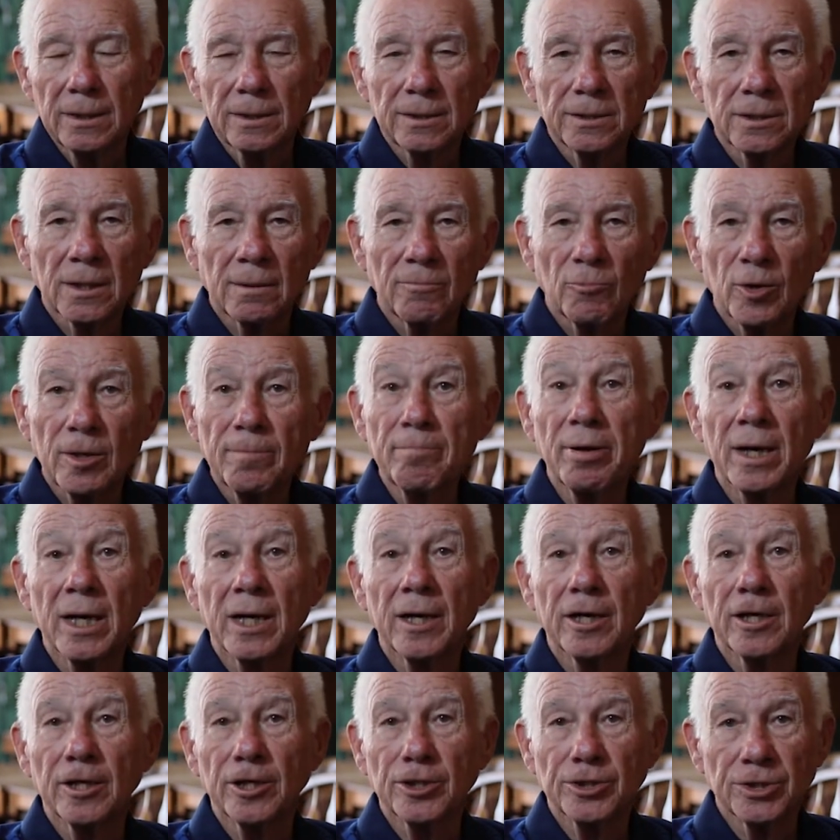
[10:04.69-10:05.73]

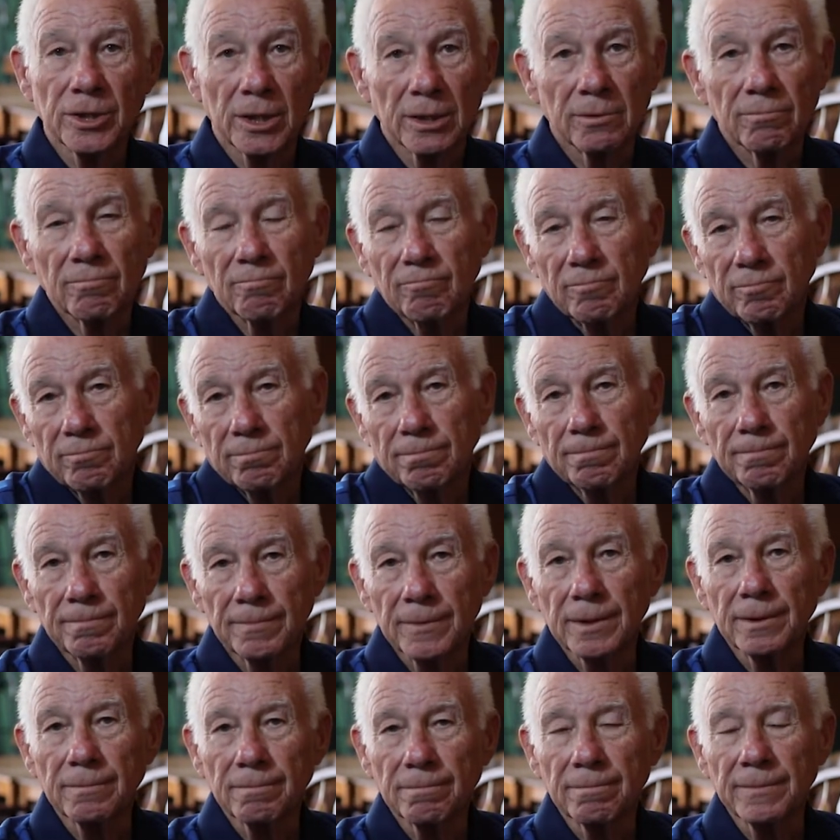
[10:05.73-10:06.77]
repairs that
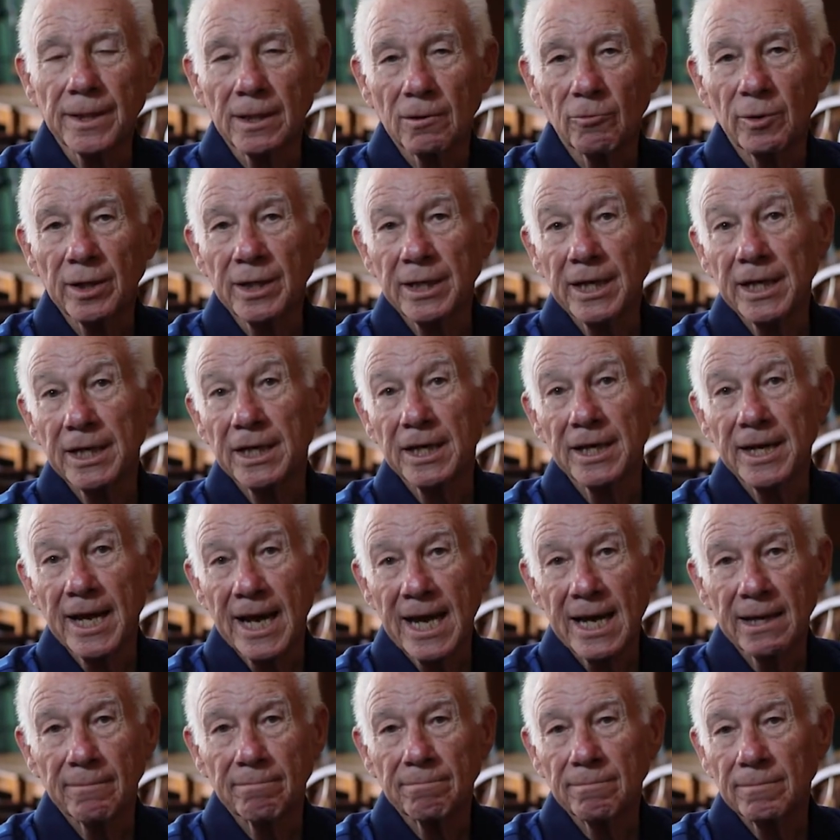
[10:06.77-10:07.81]
that we needed
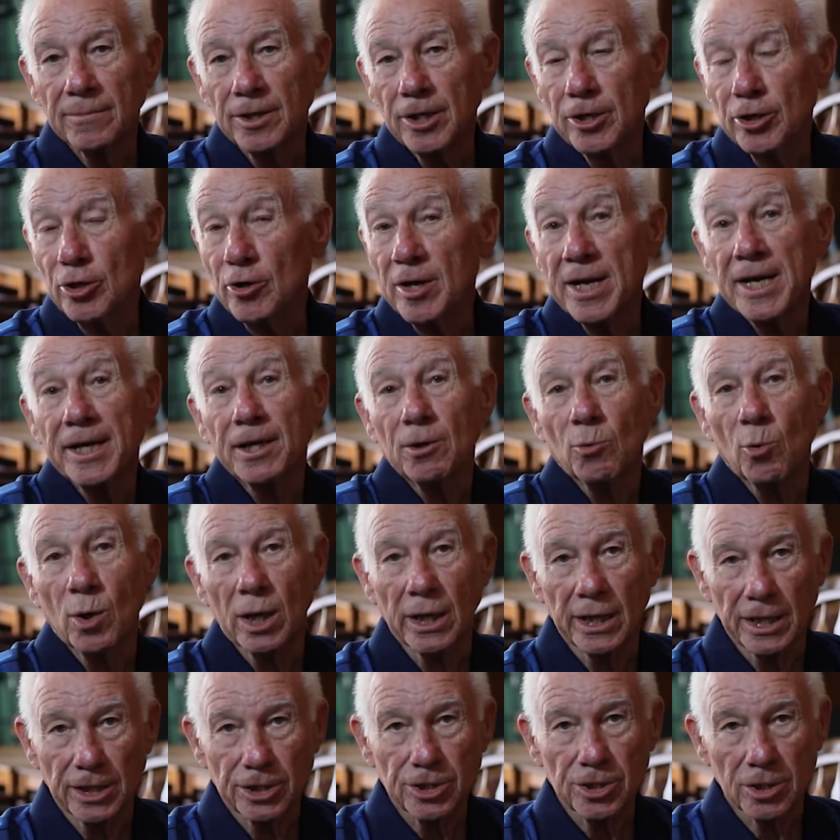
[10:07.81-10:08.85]
to do
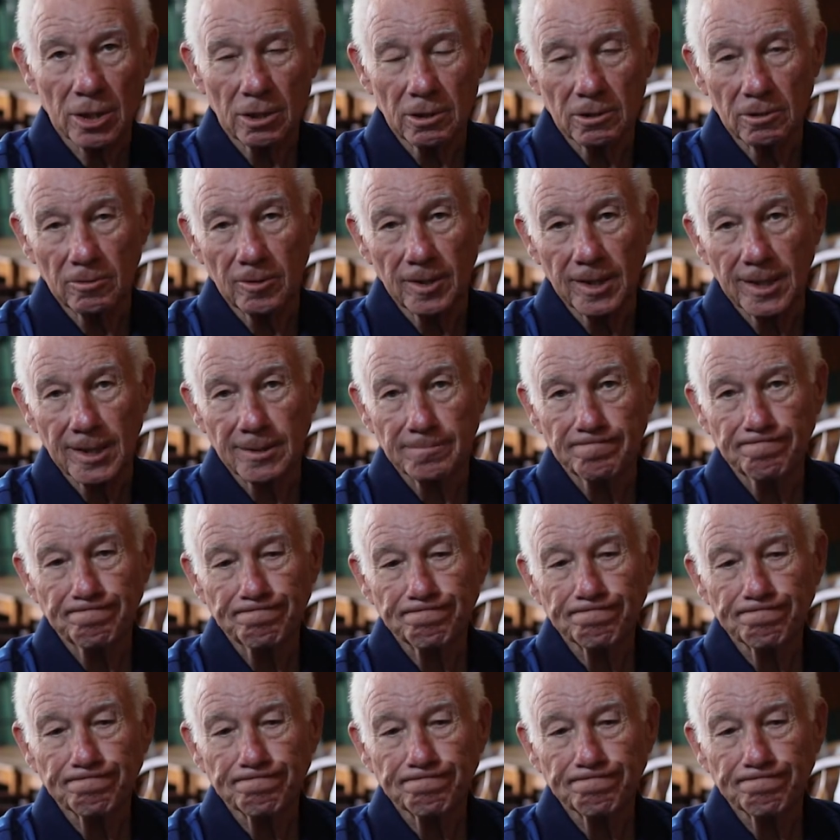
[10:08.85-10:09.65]
anyway. So,